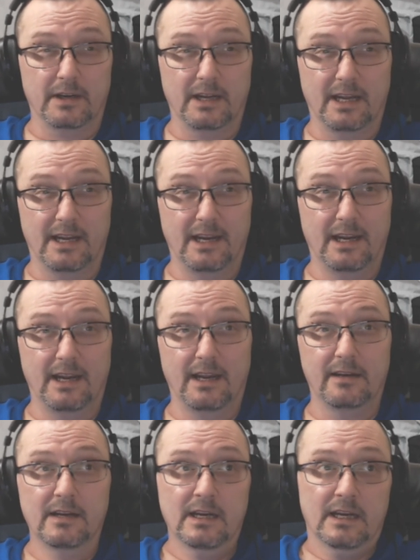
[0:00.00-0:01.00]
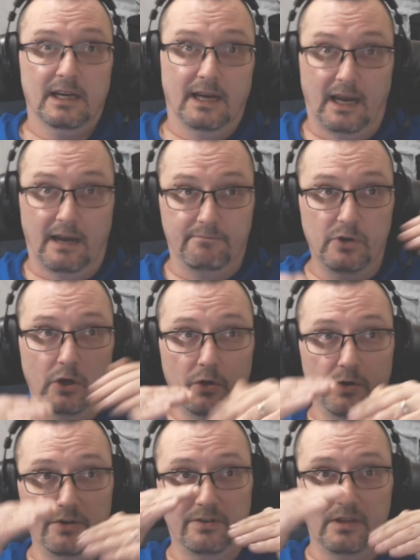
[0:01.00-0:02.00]
And I've
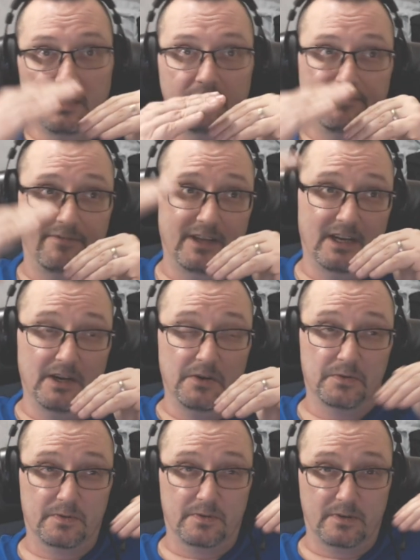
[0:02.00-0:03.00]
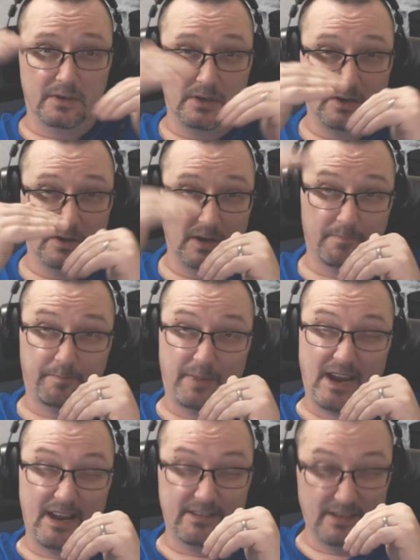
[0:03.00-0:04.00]
noticed that if videos
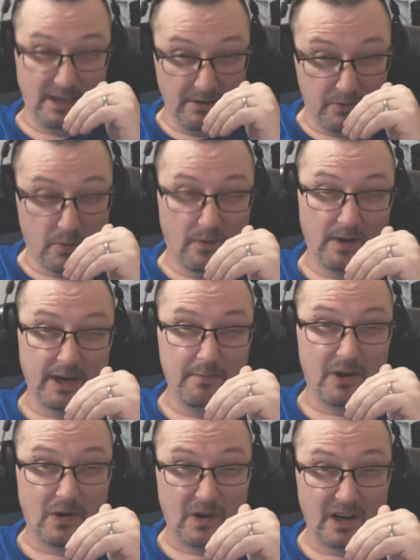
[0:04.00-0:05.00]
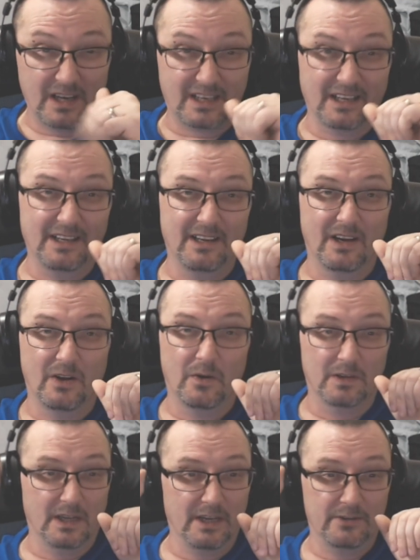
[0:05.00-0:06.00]
pass that 20 mark, you know,
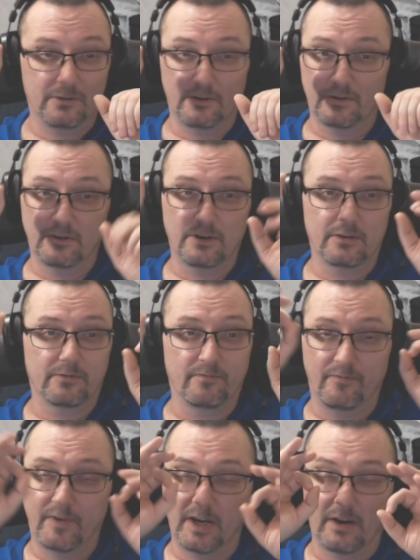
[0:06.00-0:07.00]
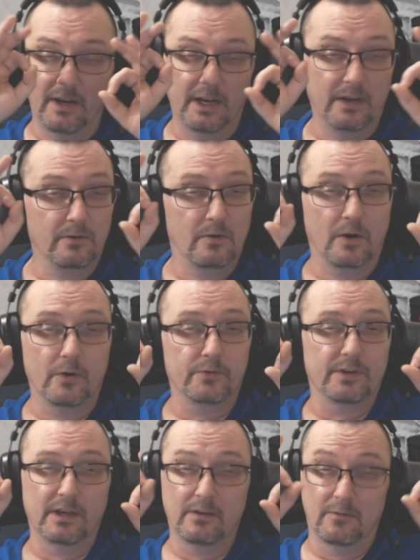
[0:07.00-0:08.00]
unless you're just very
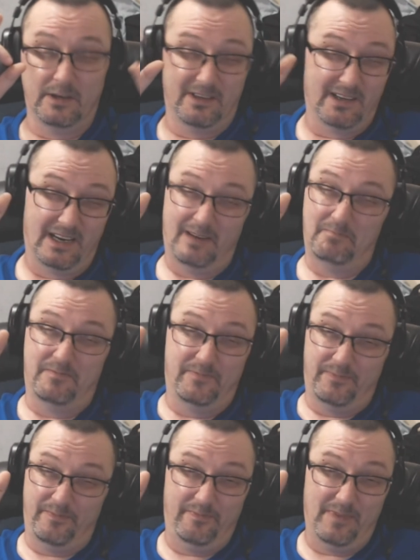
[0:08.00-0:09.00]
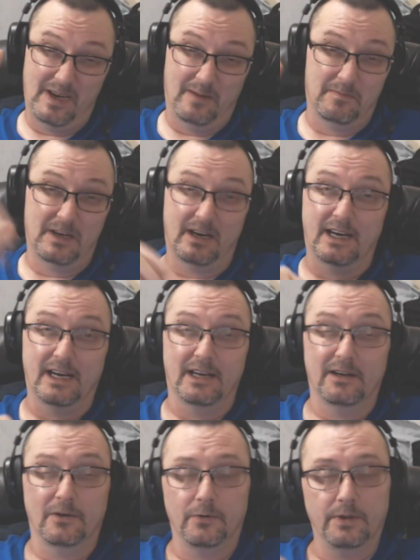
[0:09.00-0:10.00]
engrossing, which I am not, I
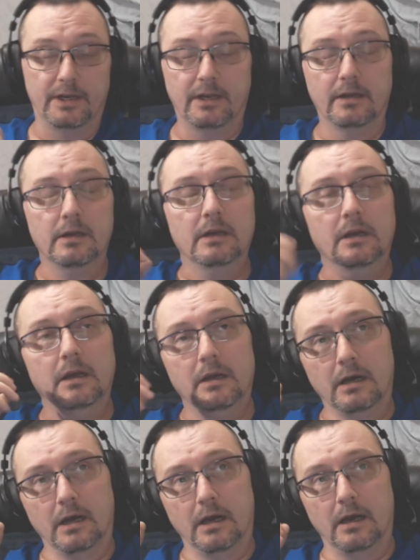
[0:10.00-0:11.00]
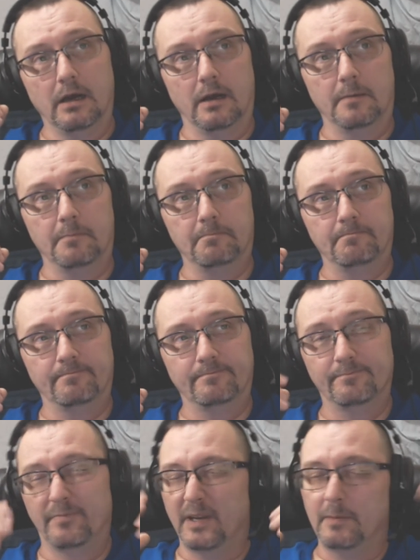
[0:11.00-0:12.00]
know that, um,
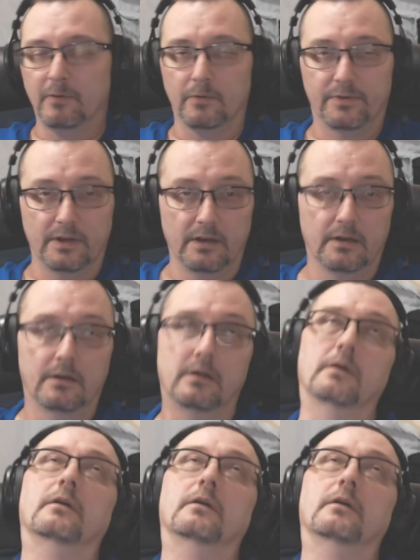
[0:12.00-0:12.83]
people tend to